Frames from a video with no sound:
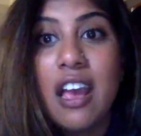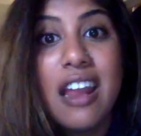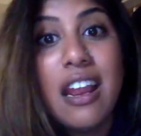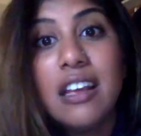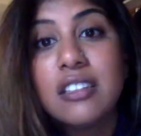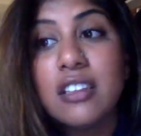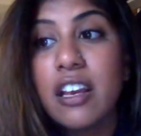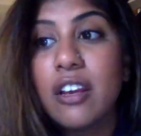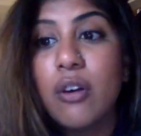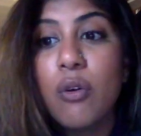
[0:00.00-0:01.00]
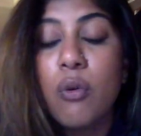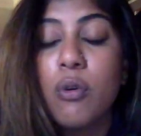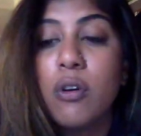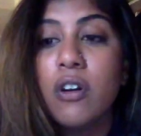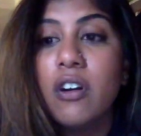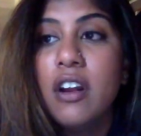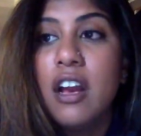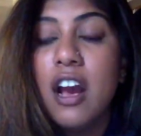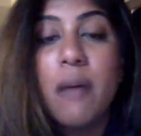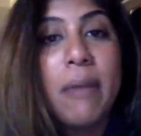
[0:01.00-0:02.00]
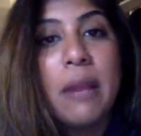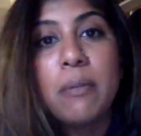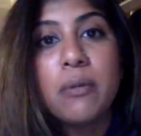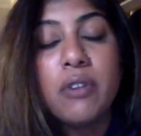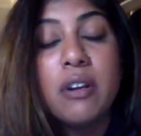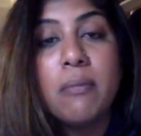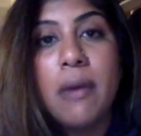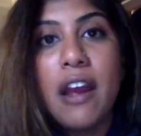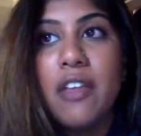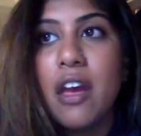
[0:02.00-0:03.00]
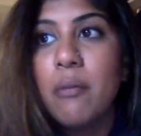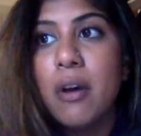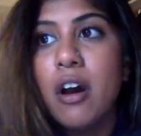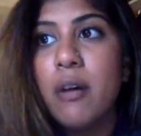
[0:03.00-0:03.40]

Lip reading: an essay or a paper written by them.